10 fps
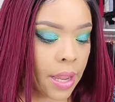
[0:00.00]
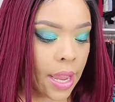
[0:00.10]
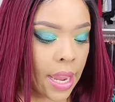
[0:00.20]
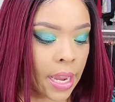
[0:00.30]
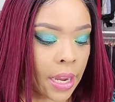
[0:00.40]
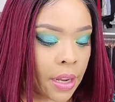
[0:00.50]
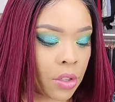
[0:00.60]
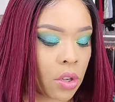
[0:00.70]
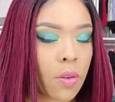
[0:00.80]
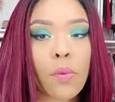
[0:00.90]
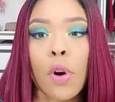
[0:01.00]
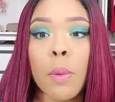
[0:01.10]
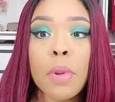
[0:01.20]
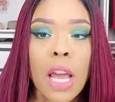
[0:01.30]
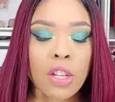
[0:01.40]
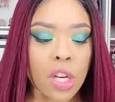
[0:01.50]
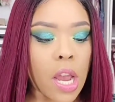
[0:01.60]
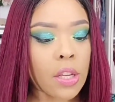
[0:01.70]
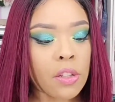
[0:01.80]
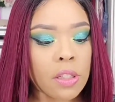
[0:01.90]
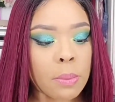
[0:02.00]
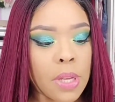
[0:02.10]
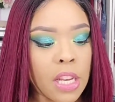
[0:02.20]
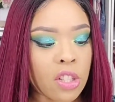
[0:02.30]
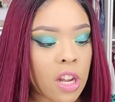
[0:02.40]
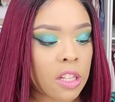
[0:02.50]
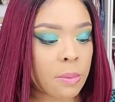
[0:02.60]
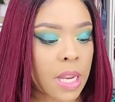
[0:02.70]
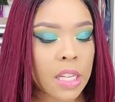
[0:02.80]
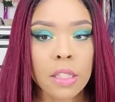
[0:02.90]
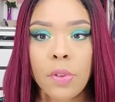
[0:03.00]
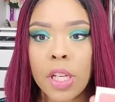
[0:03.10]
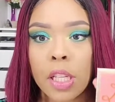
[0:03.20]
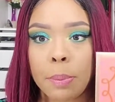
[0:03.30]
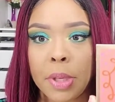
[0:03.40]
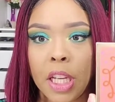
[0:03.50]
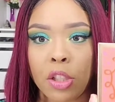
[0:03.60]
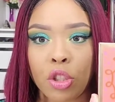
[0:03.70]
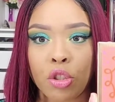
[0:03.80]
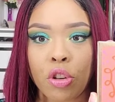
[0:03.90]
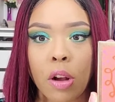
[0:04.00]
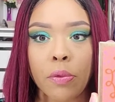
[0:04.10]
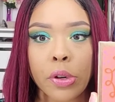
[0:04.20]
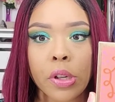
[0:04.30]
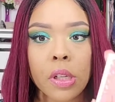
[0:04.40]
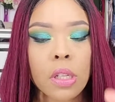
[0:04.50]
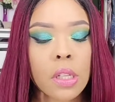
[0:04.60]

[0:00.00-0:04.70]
And for blush, I use the BH Cosmetics Vanilla Peach Truffle.